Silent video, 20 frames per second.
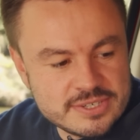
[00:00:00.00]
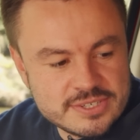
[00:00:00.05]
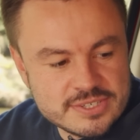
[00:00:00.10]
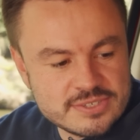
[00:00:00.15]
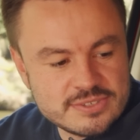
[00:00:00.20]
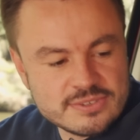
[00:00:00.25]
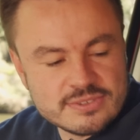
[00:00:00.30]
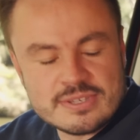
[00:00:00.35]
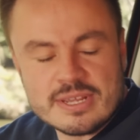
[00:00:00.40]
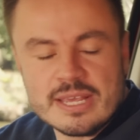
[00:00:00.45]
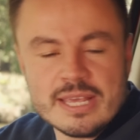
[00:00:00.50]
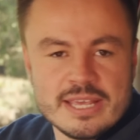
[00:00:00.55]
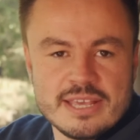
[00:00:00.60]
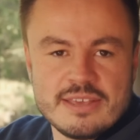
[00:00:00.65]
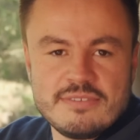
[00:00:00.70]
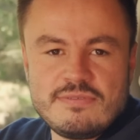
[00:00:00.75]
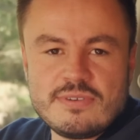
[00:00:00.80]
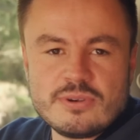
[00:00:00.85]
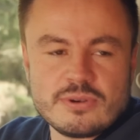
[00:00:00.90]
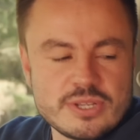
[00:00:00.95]
It just looks
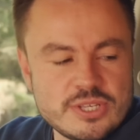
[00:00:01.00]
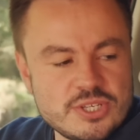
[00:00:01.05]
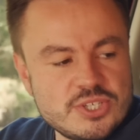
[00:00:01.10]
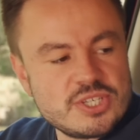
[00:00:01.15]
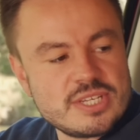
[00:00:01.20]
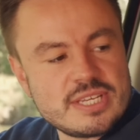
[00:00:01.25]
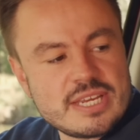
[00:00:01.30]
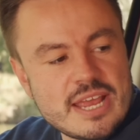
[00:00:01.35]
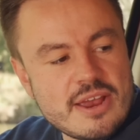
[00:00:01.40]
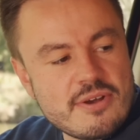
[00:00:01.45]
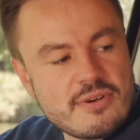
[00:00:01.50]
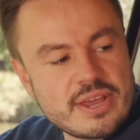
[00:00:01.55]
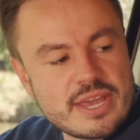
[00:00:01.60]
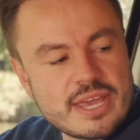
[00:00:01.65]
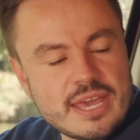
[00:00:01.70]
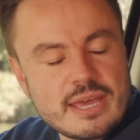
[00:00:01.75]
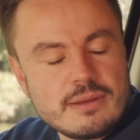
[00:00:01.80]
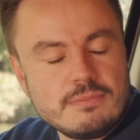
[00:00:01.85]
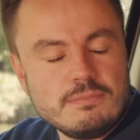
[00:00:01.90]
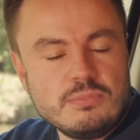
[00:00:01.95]
very
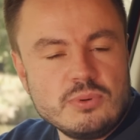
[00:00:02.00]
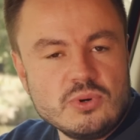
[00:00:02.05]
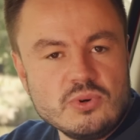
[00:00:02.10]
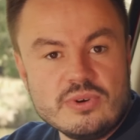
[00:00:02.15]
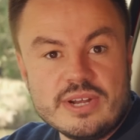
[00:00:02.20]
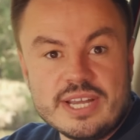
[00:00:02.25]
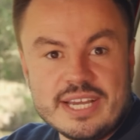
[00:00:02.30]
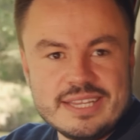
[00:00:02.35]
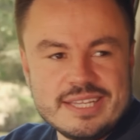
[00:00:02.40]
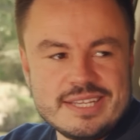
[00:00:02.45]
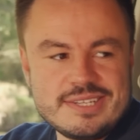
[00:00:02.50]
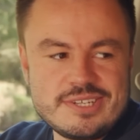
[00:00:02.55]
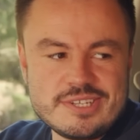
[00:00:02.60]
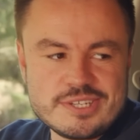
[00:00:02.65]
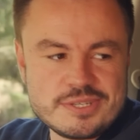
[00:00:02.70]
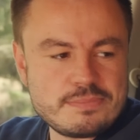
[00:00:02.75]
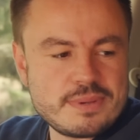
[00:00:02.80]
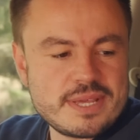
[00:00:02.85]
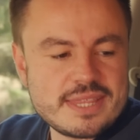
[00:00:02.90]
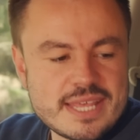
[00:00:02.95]
generic and boring unless you
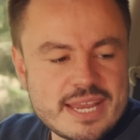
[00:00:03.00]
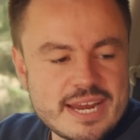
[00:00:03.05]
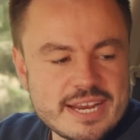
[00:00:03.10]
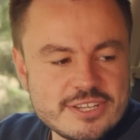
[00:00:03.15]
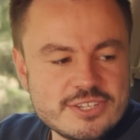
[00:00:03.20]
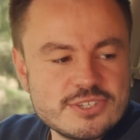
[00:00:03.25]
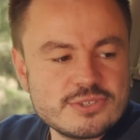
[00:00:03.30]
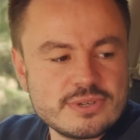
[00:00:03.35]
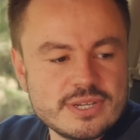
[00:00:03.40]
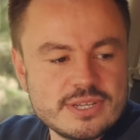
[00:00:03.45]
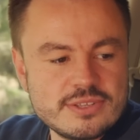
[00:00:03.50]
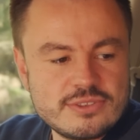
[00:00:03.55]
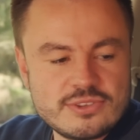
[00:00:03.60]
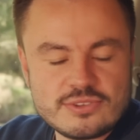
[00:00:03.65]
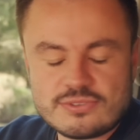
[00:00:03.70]
spend that extra